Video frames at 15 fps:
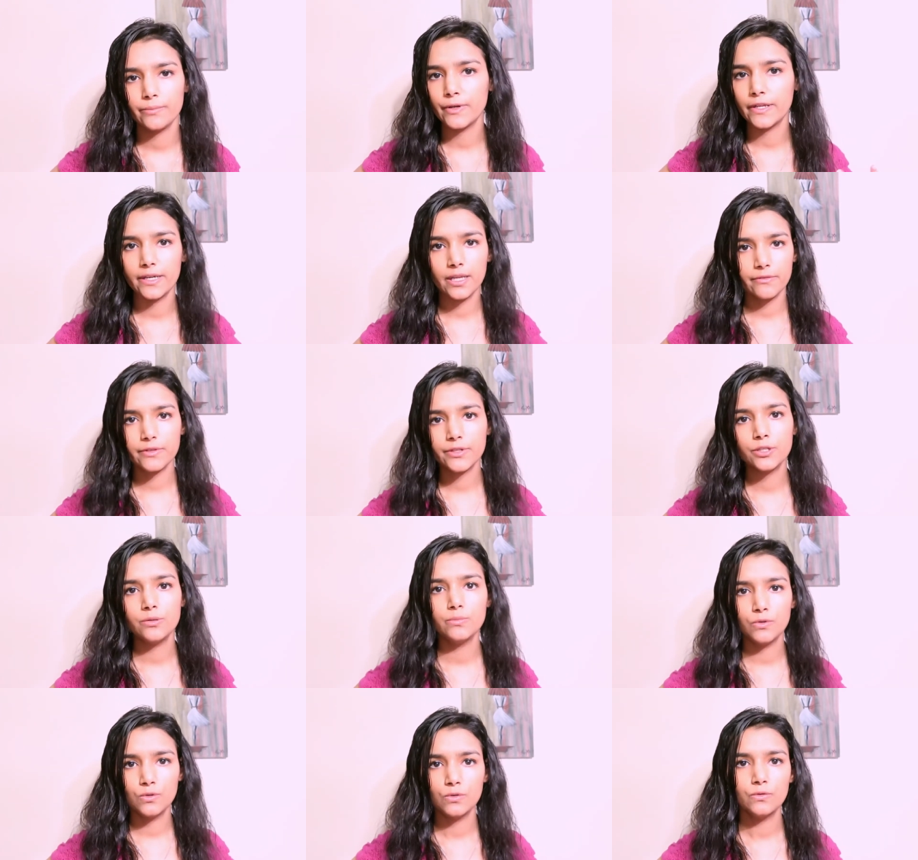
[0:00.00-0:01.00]
whenever
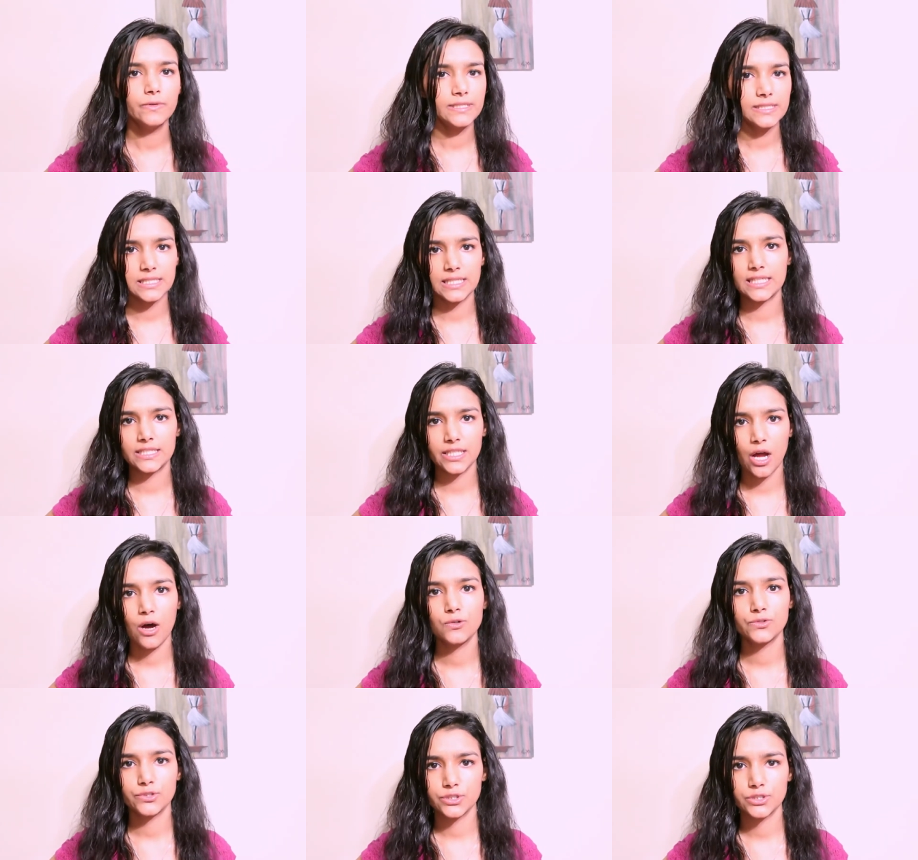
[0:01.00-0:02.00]
you move it's like
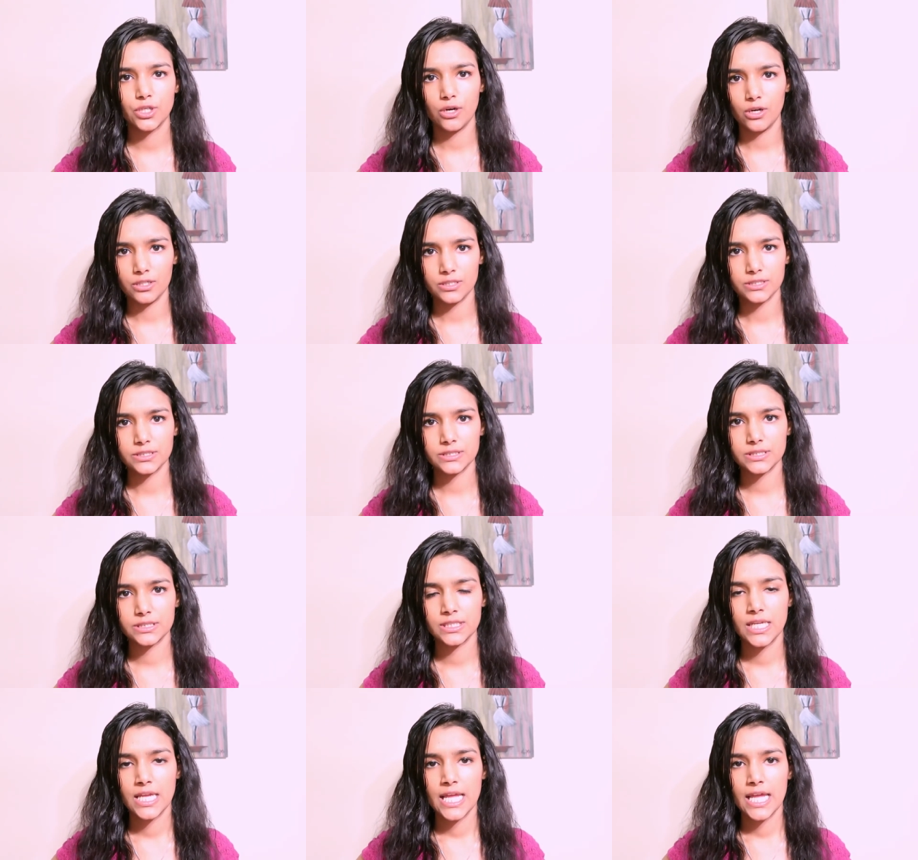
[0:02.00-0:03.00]
thousand
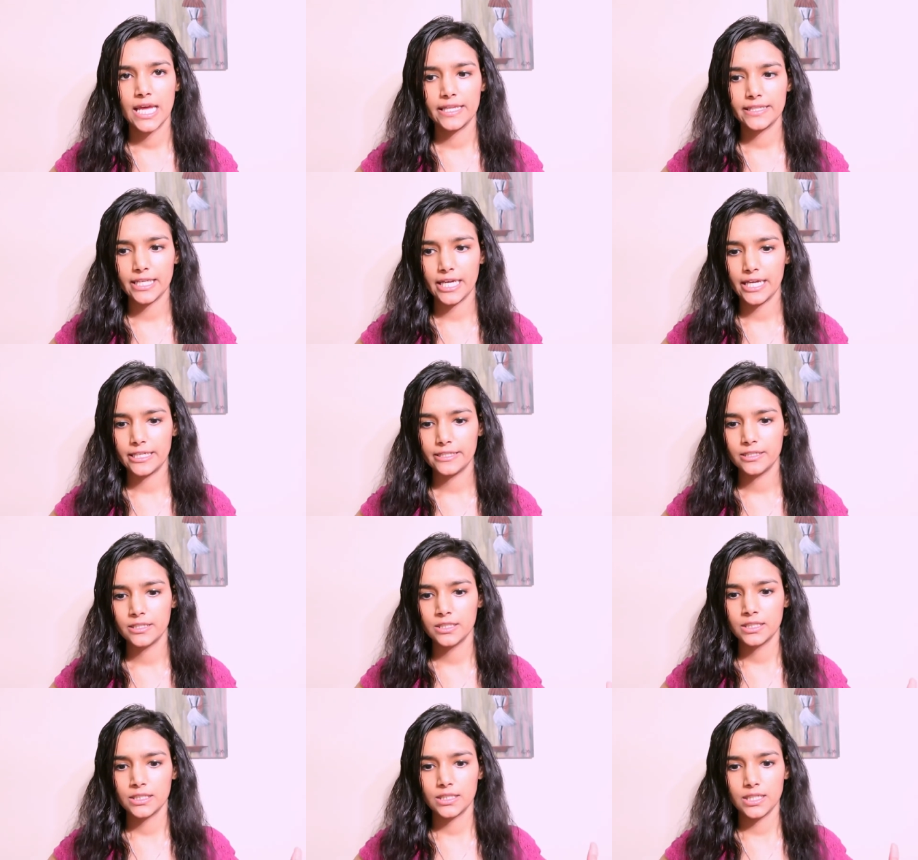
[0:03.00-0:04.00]
dollars and then
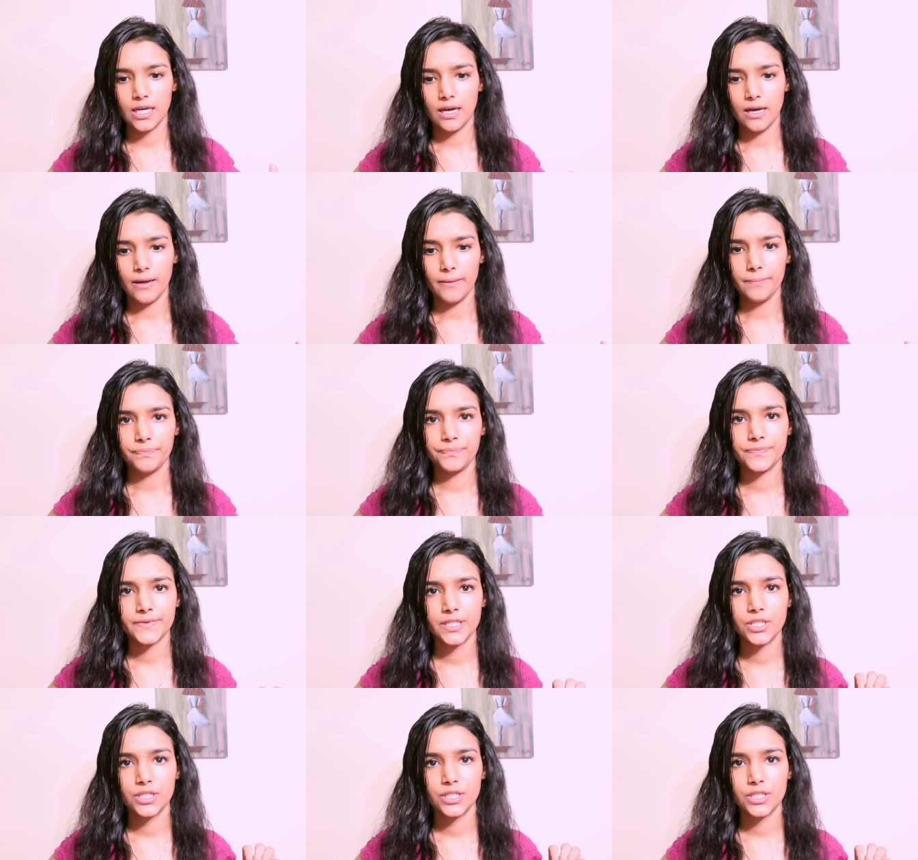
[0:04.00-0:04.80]
um,